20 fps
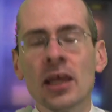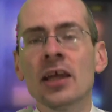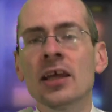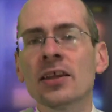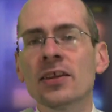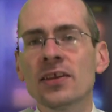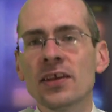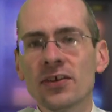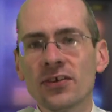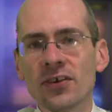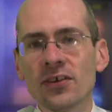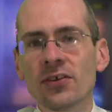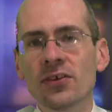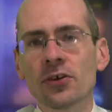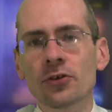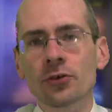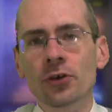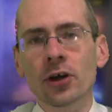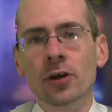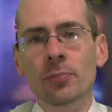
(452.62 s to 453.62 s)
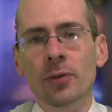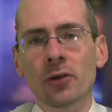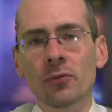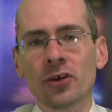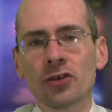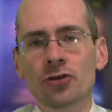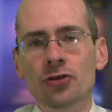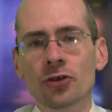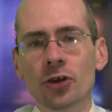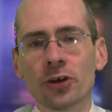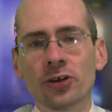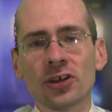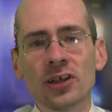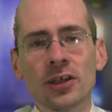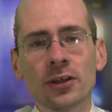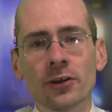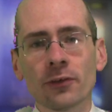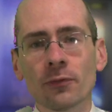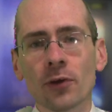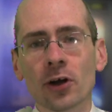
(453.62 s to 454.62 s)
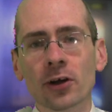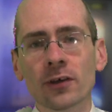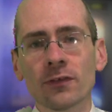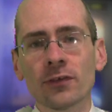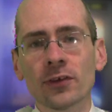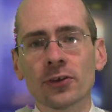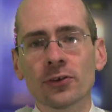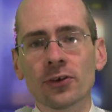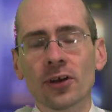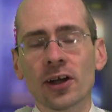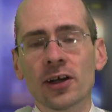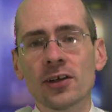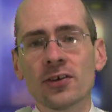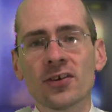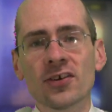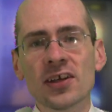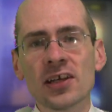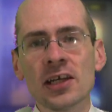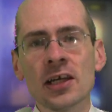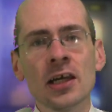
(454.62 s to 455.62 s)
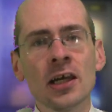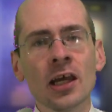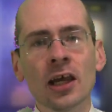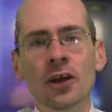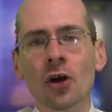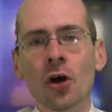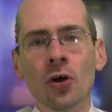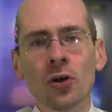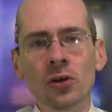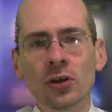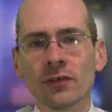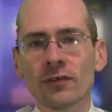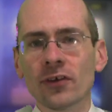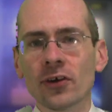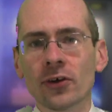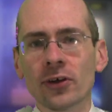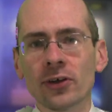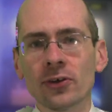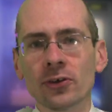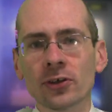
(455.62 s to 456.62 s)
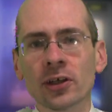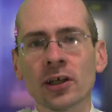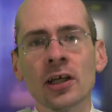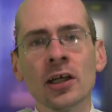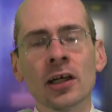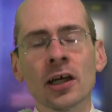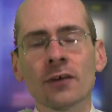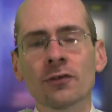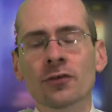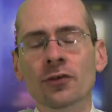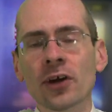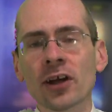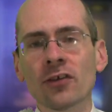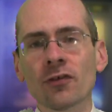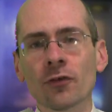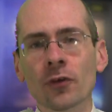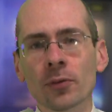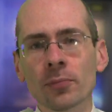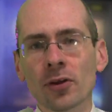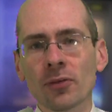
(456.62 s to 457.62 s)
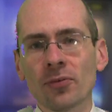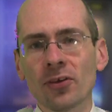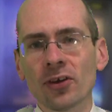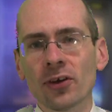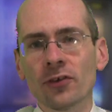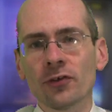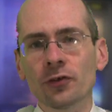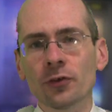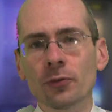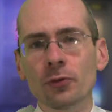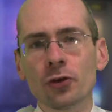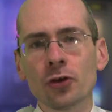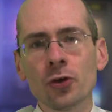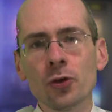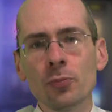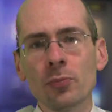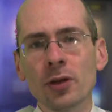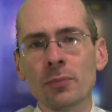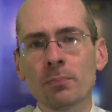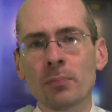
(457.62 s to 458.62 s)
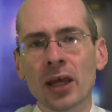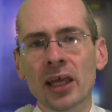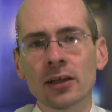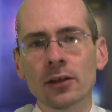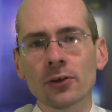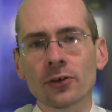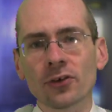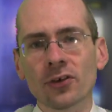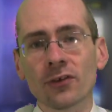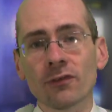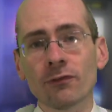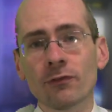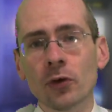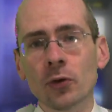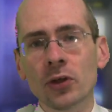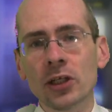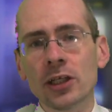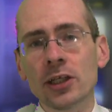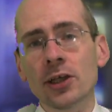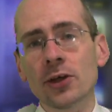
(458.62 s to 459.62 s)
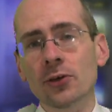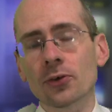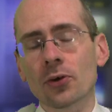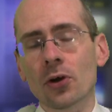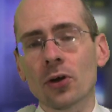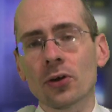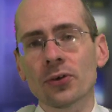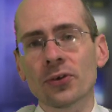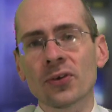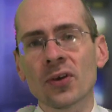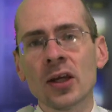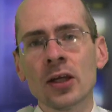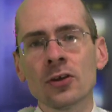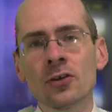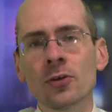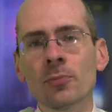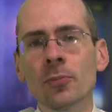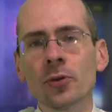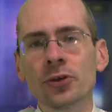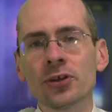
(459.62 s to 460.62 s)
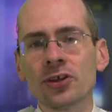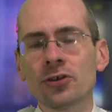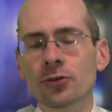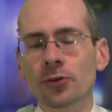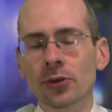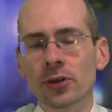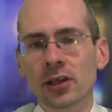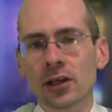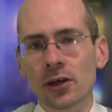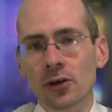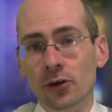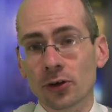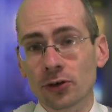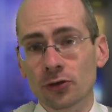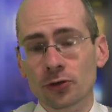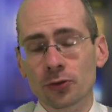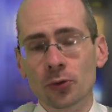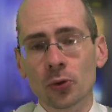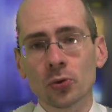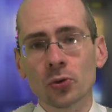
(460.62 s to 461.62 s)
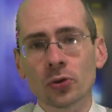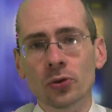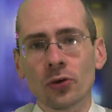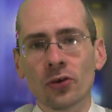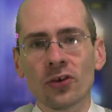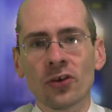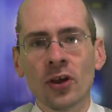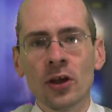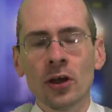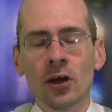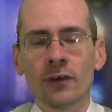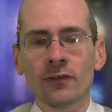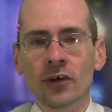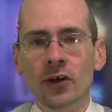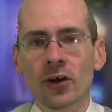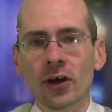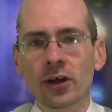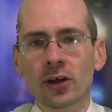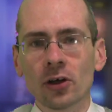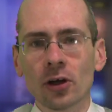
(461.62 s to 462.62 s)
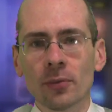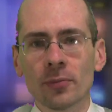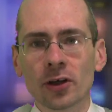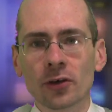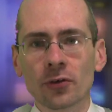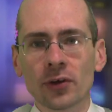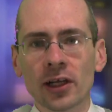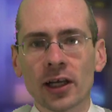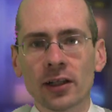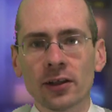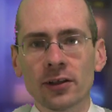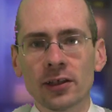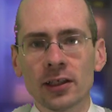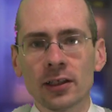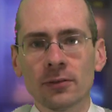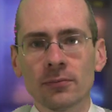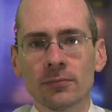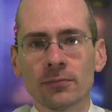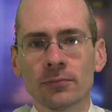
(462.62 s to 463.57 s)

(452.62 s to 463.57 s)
This is the trick by which John D. and the Rockefeller dynasty and all of their ilk have transformed themselves from two-bit peddlers of phony cure-alls to multi-trillionaire controllers of our economic reality.